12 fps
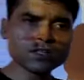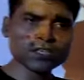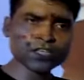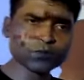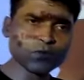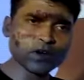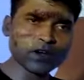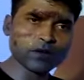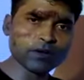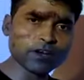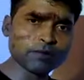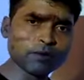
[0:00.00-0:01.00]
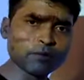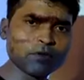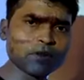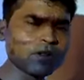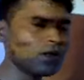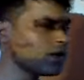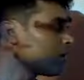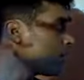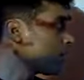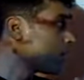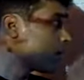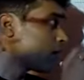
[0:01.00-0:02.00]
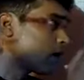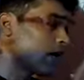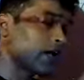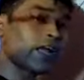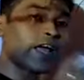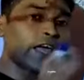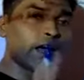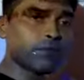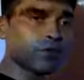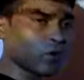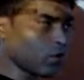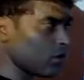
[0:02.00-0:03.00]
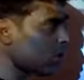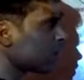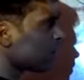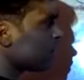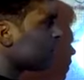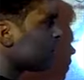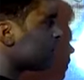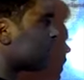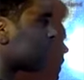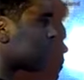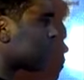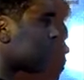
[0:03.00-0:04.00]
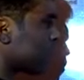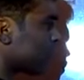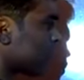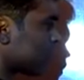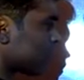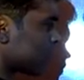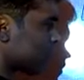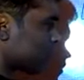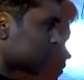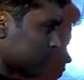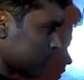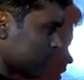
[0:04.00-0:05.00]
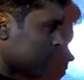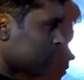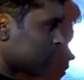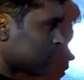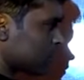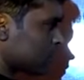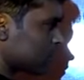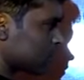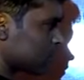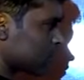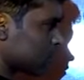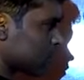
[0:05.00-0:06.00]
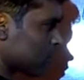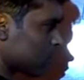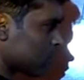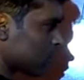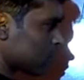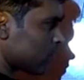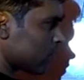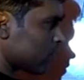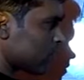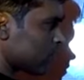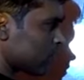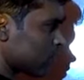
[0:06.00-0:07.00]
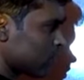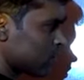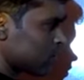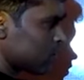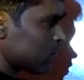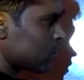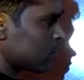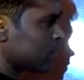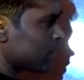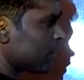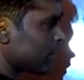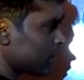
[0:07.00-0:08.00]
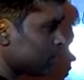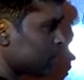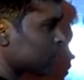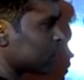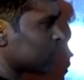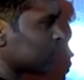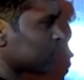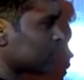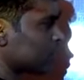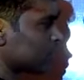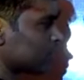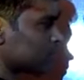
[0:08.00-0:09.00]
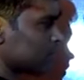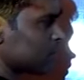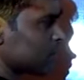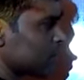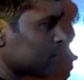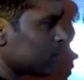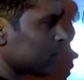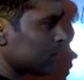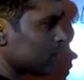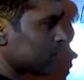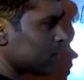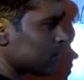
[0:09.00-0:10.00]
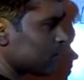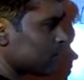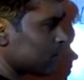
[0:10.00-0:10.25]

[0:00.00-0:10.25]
This point you have to remember. And I have told that Congo River, we have taught Congo River caught by equator twice. Means equator,